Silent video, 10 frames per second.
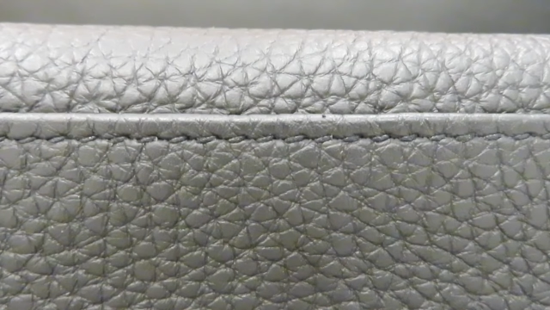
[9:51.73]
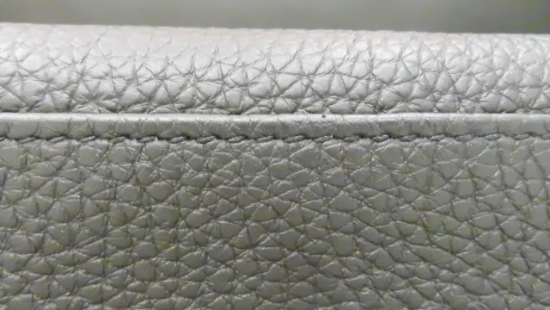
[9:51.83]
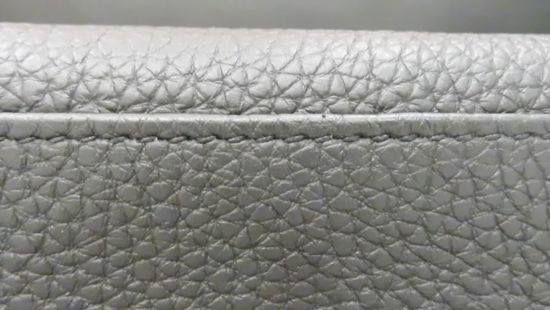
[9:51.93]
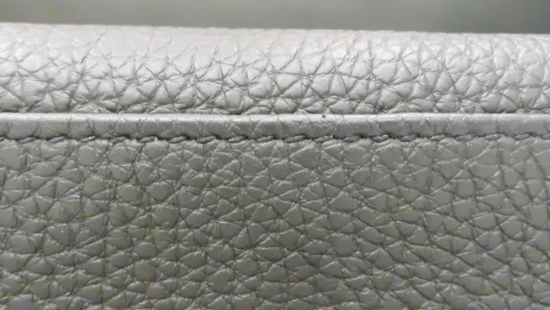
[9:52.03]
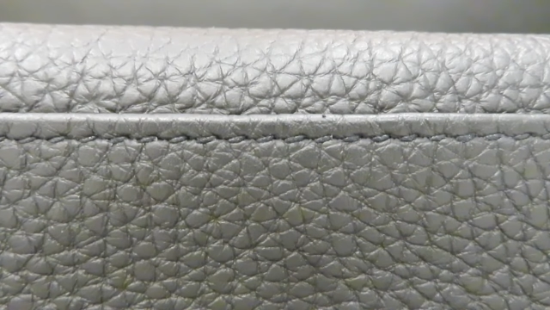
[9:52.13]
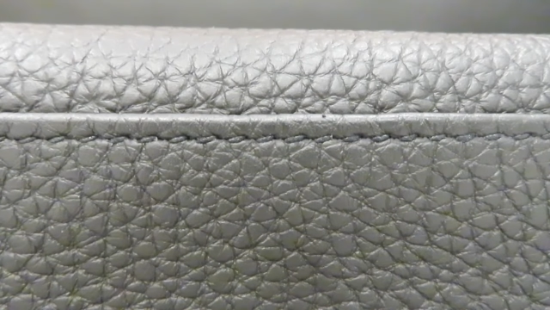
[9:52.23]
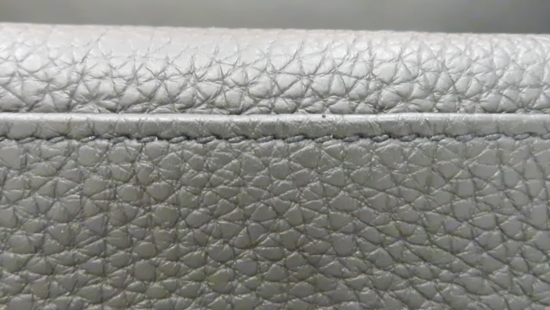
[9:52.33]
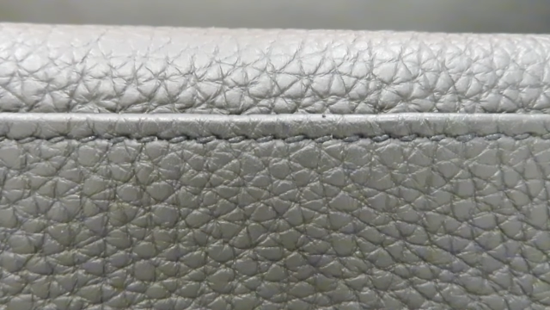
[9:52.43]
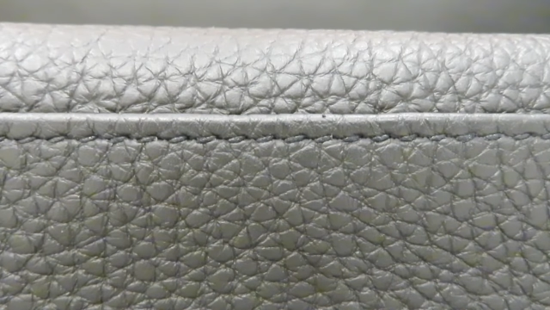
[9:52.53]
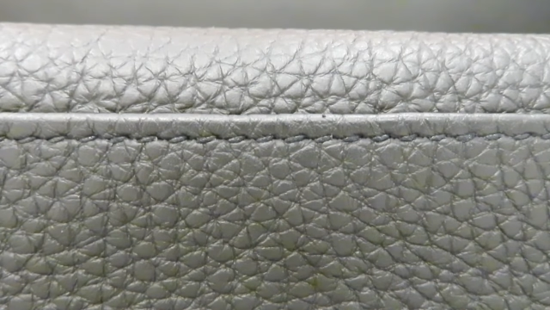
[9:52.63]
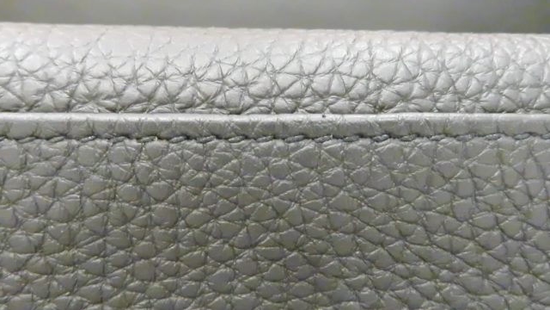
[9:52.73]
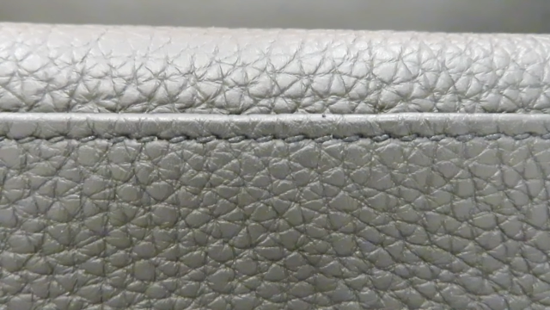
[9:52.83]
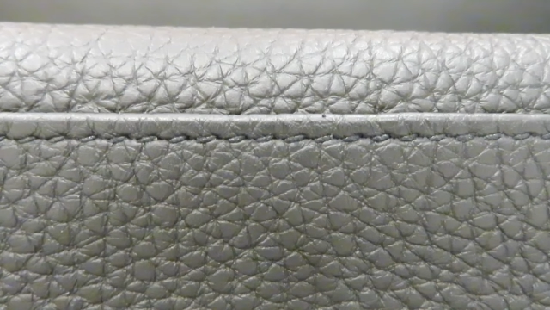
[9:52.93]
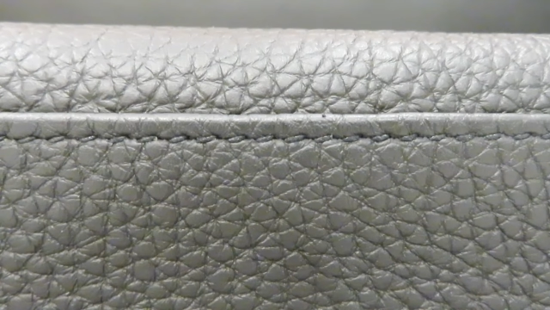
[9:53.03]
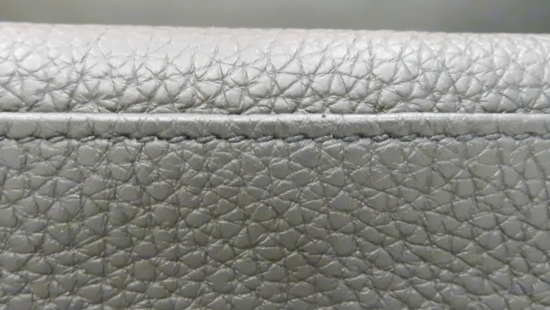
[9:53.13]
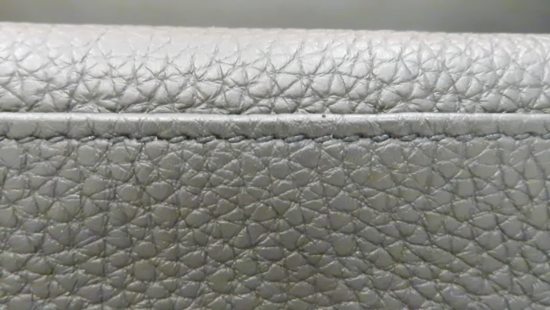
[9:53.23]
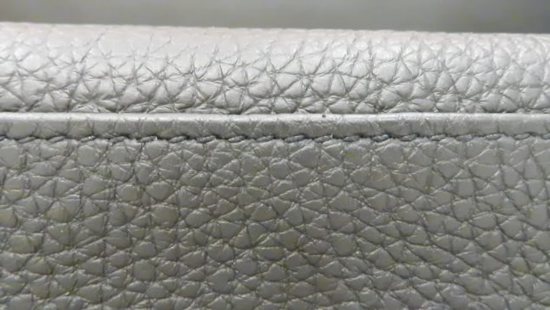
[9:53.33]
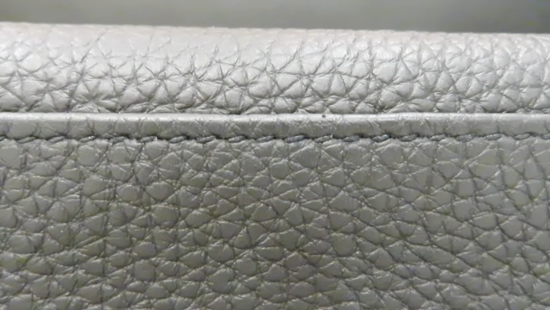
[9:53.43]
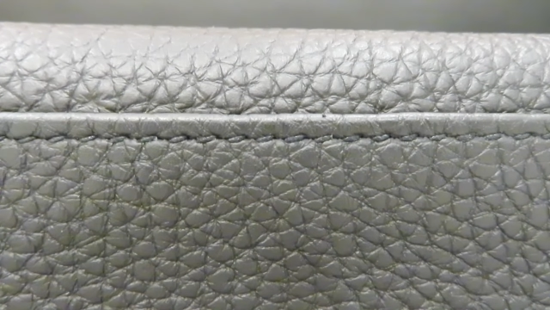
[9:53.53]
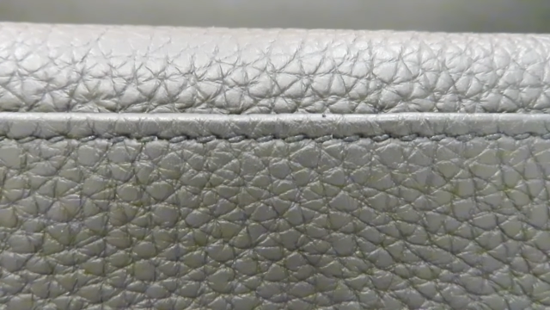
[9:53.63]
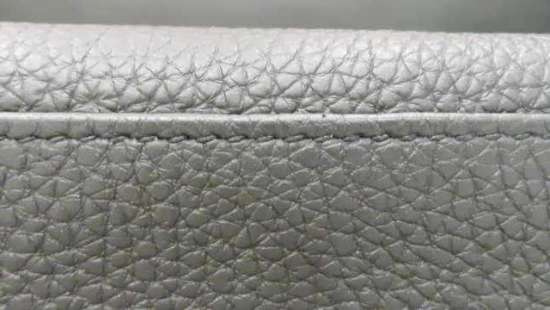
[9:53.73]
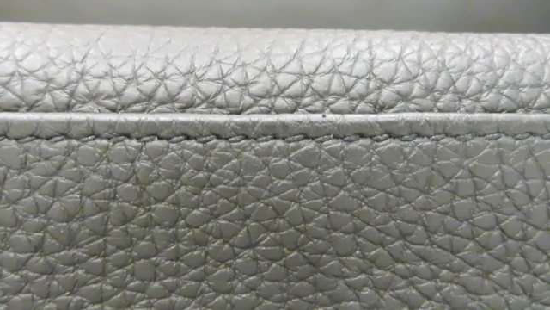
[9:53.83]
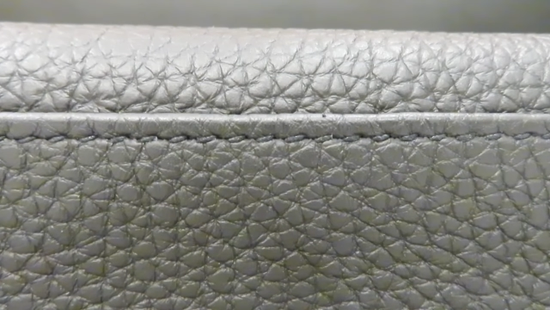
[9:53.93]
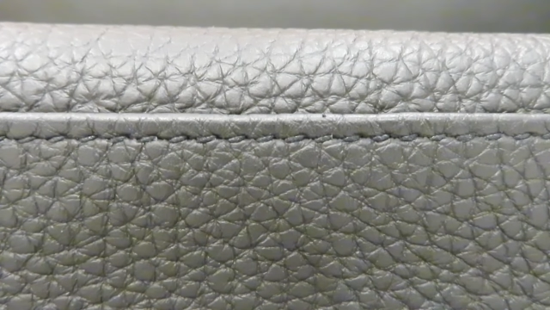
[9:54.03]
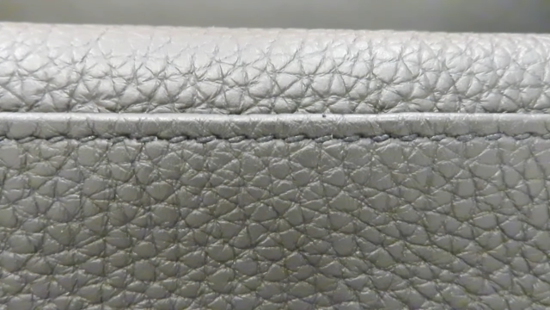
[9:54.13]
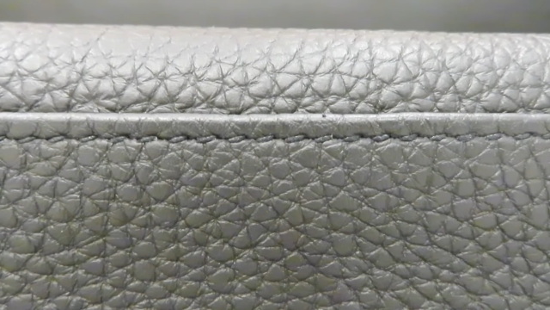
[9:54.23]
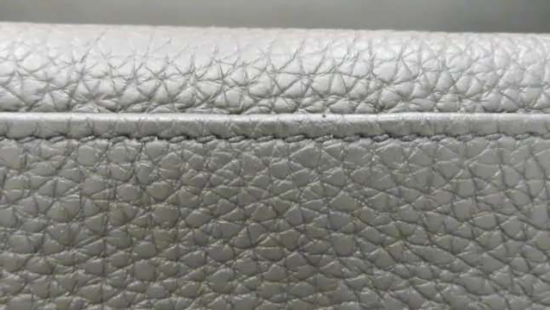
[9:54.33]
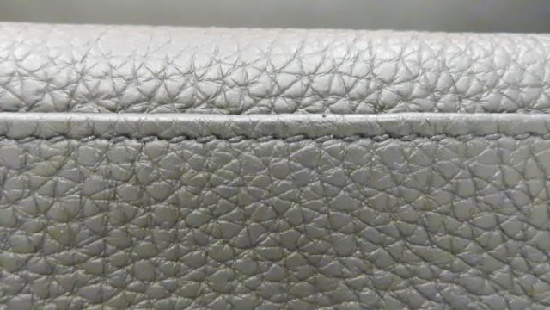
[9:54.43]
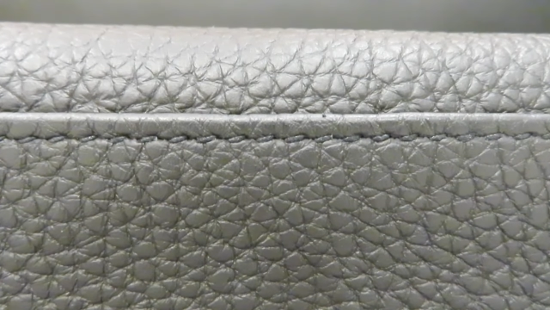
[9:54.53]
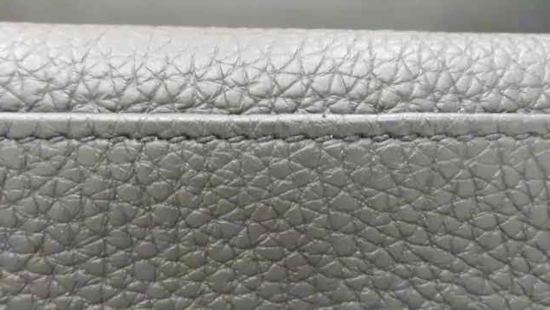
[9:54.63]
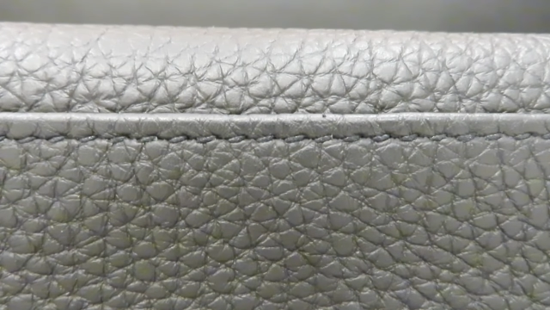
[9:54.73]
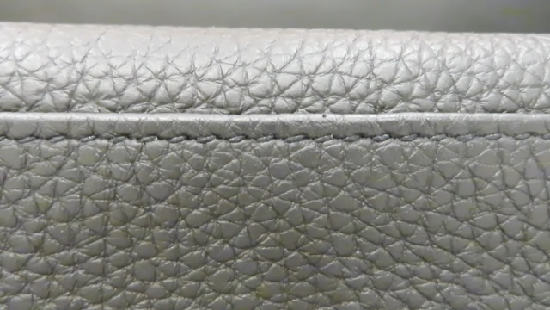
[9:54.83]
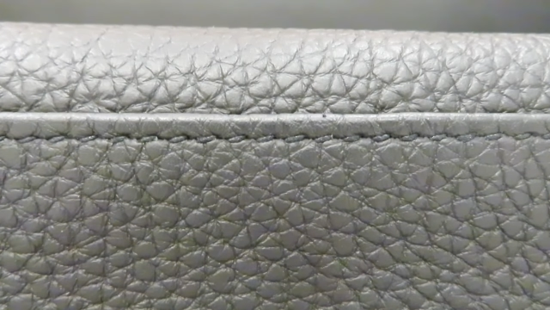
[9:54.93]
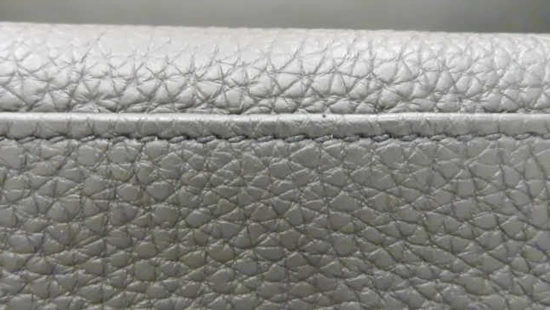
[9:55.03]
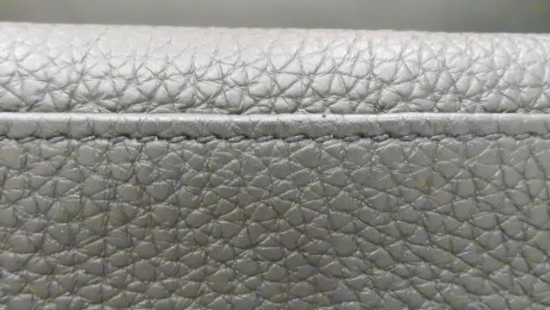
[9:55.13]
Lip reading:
[unreadable: no face in view]